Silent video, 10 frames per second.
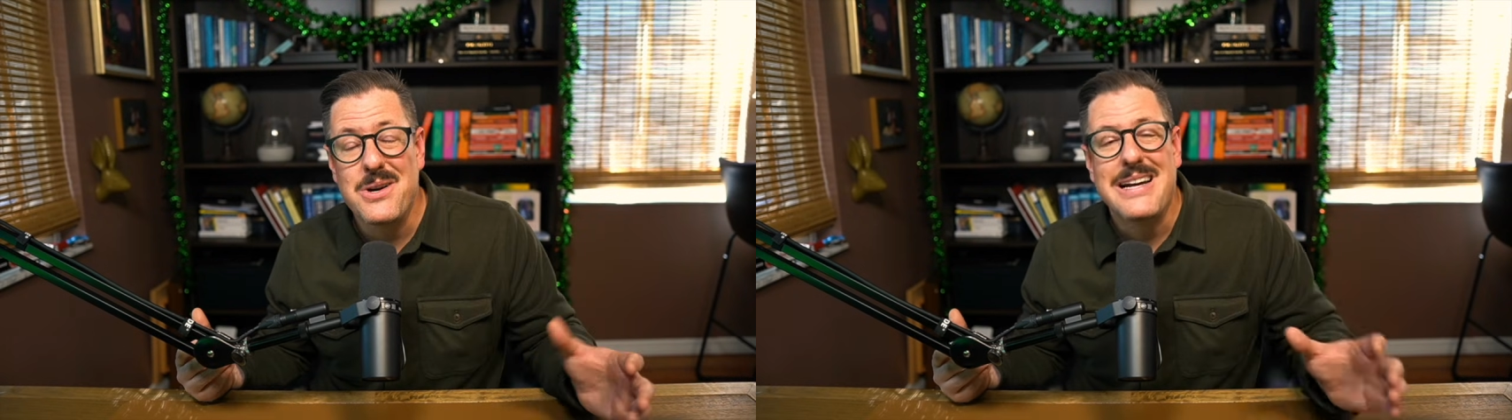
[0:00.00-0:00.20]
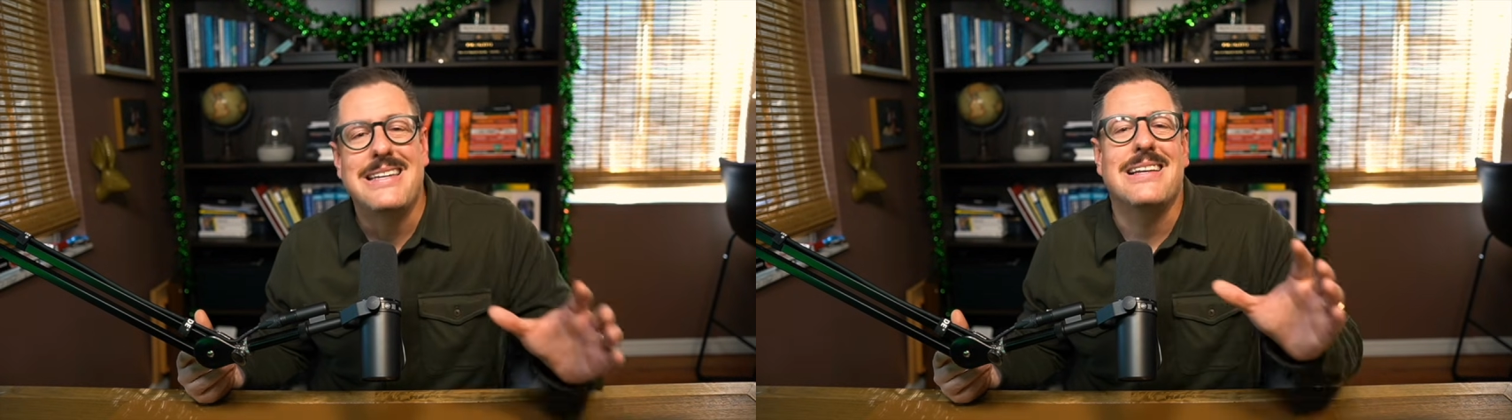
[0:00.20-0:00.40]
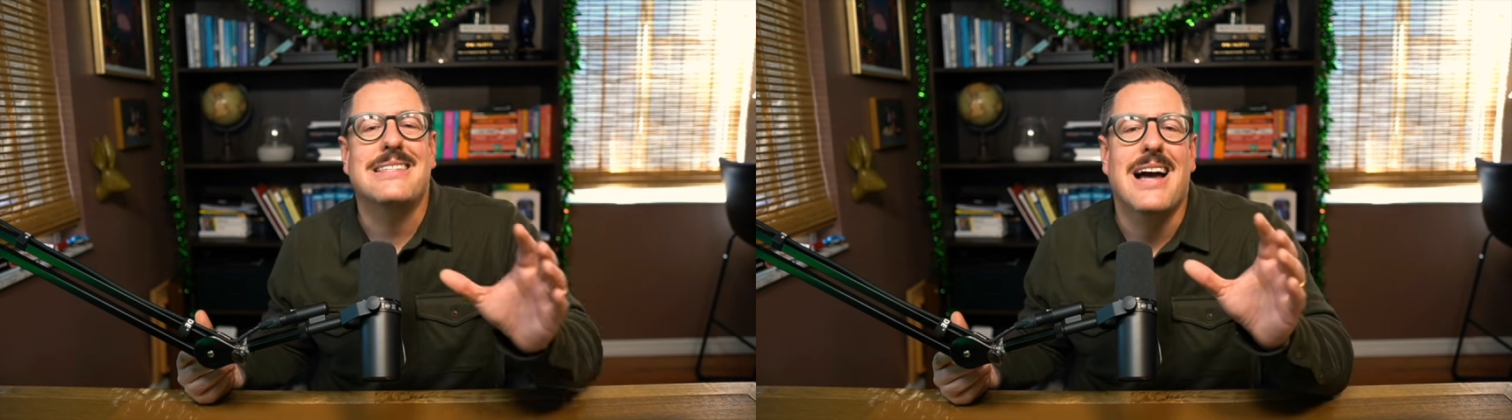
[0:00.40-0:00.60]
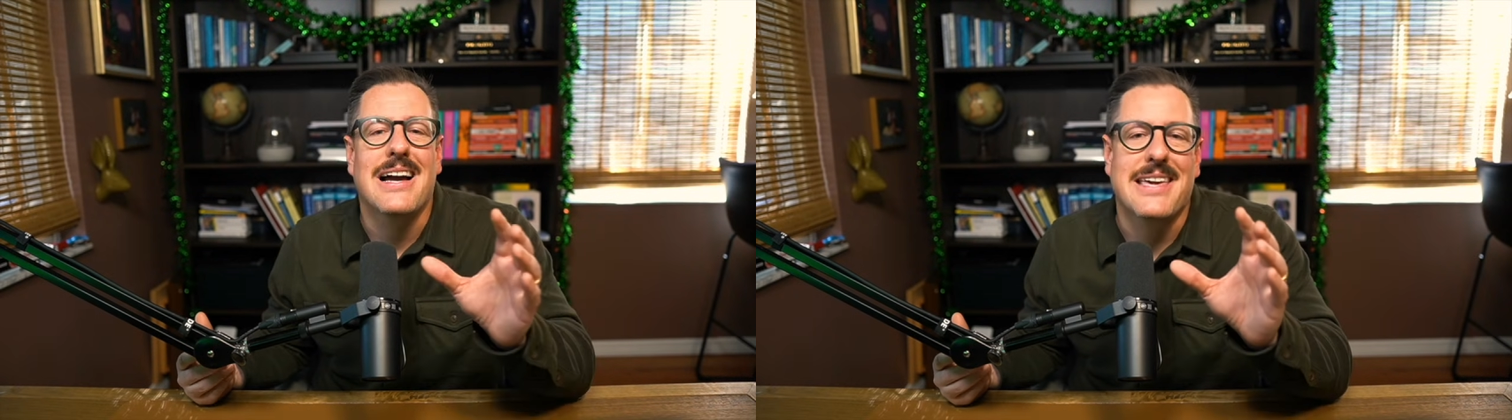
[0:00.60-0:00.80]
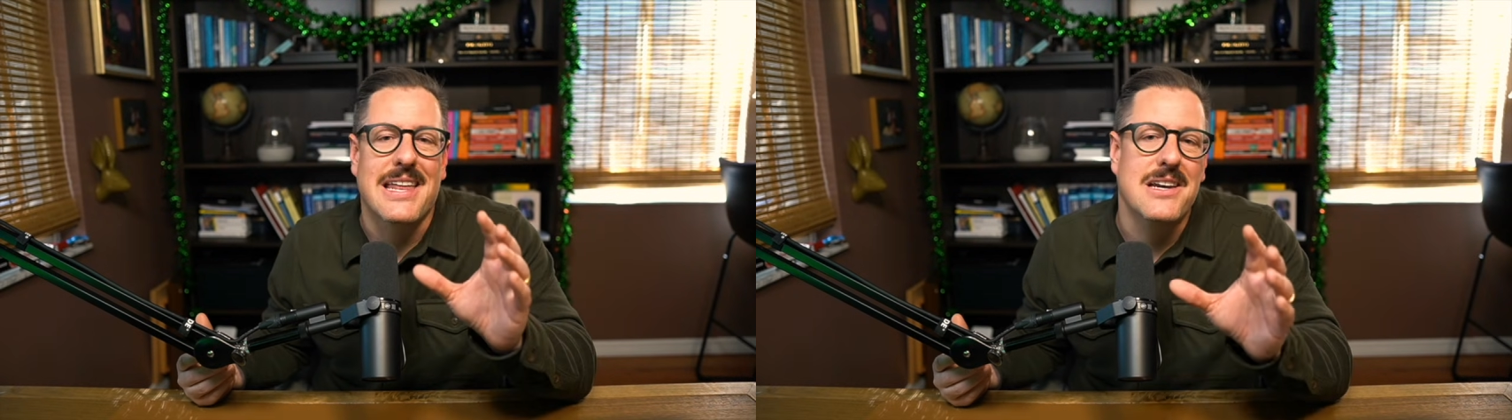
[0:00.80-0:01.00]
does not
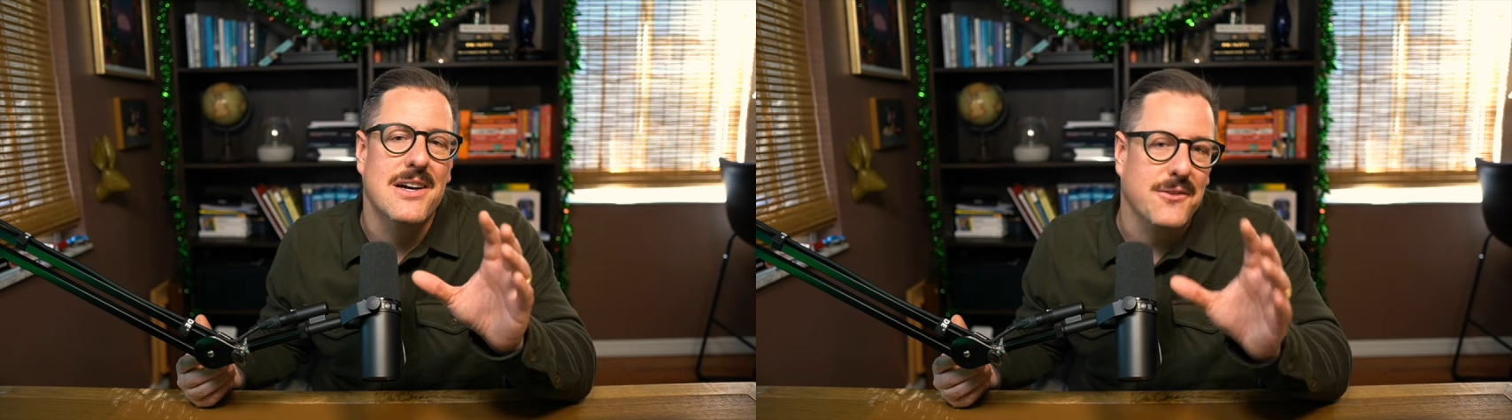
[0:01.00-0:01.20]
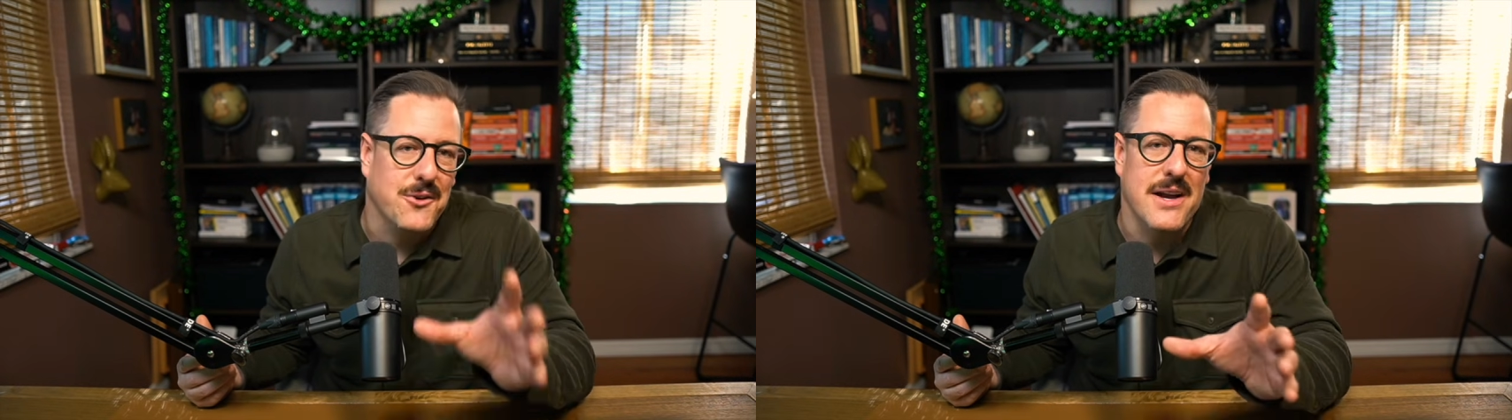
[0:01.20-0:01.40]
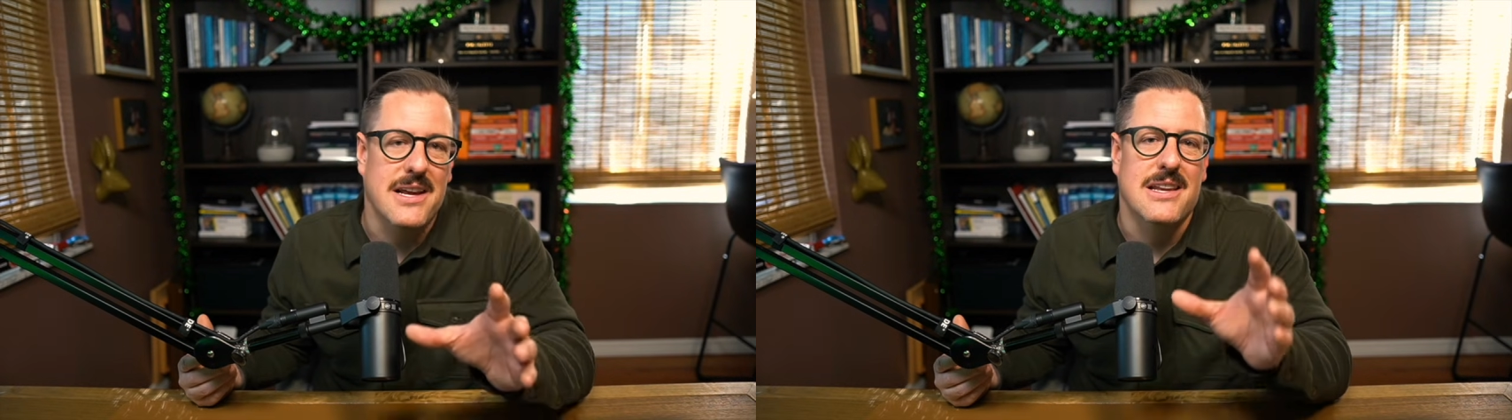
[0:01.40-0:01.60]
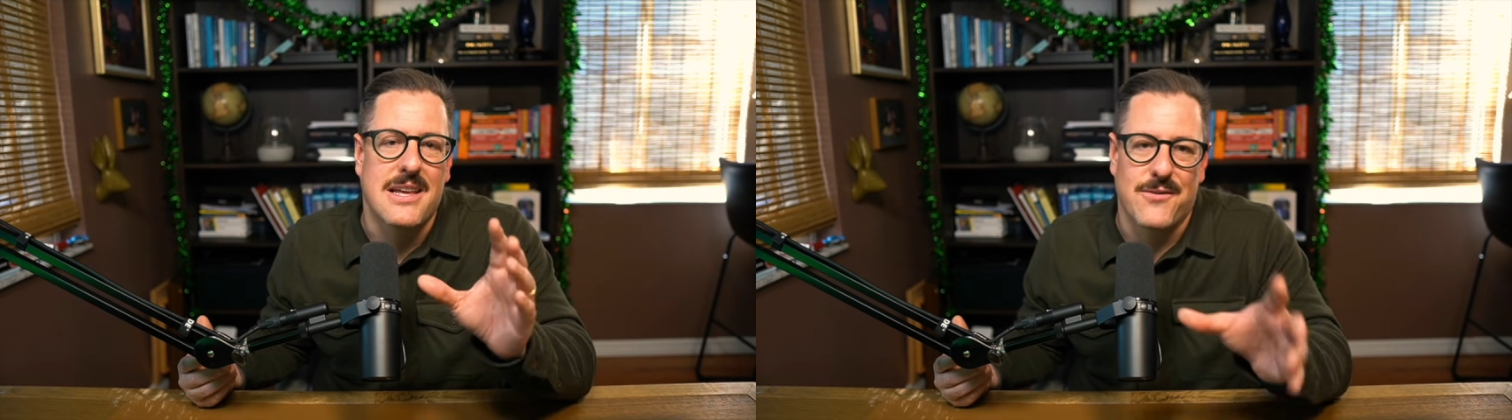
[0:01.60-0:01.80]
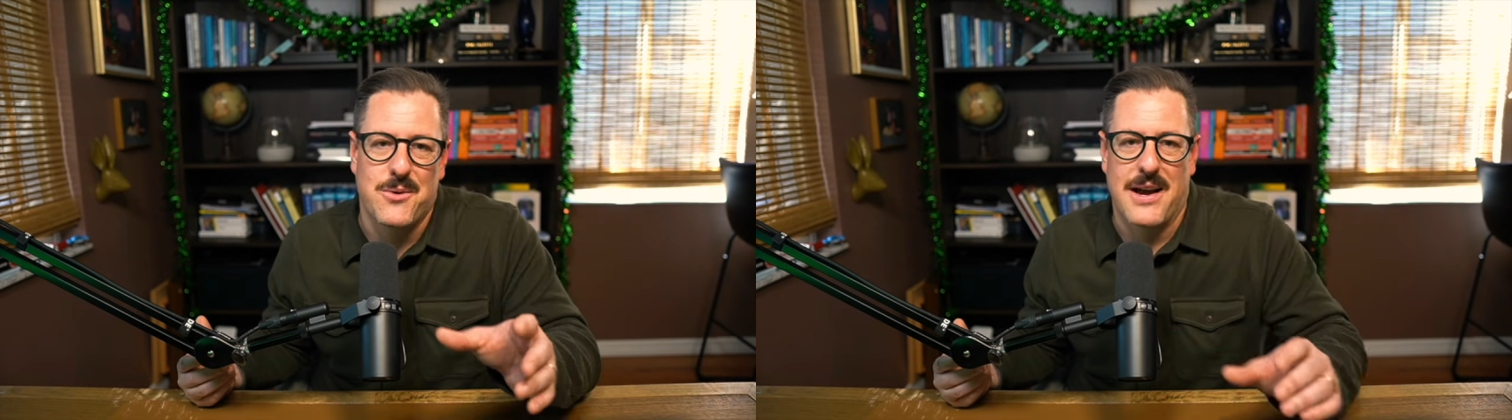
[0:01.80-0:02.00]
get enough credit if
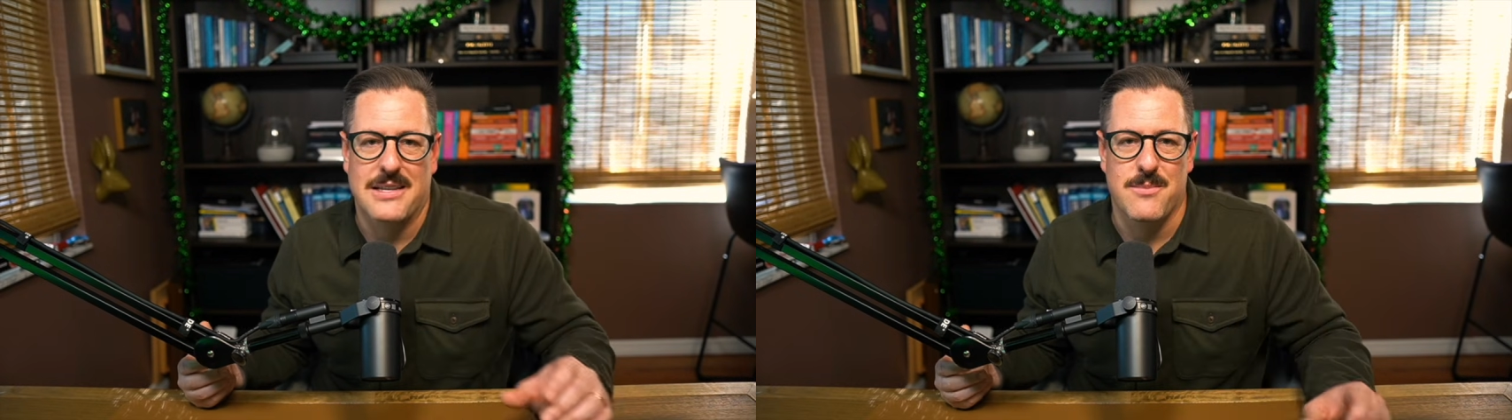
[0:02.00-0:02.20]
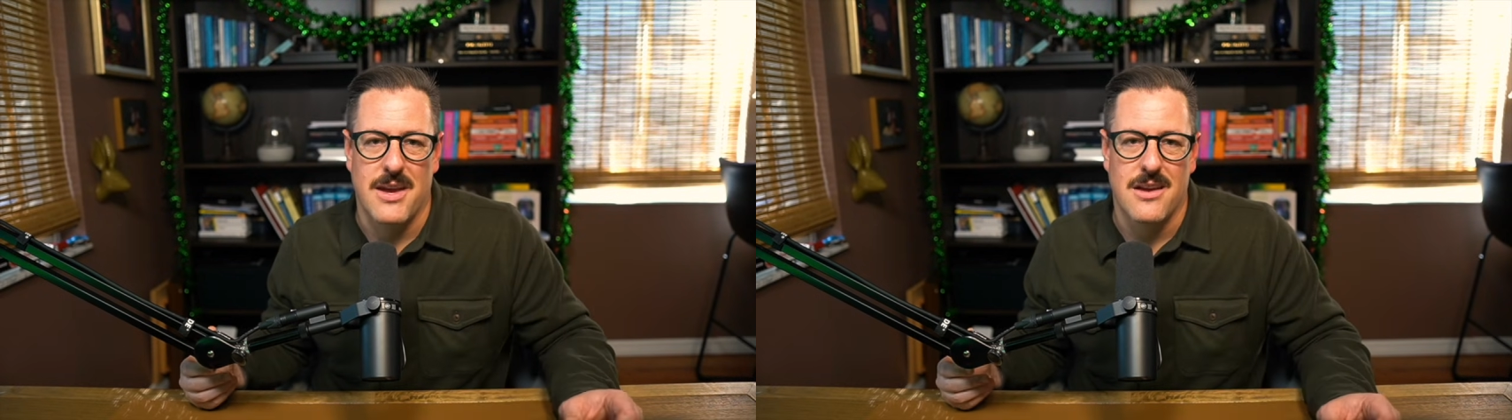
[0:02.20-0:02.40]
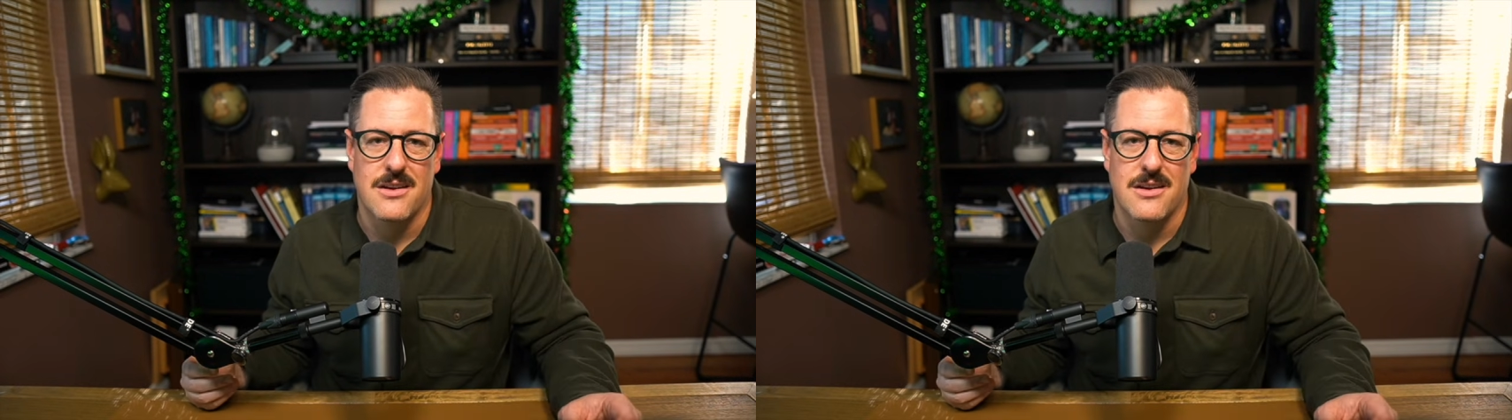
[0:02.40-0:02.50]
you ask me.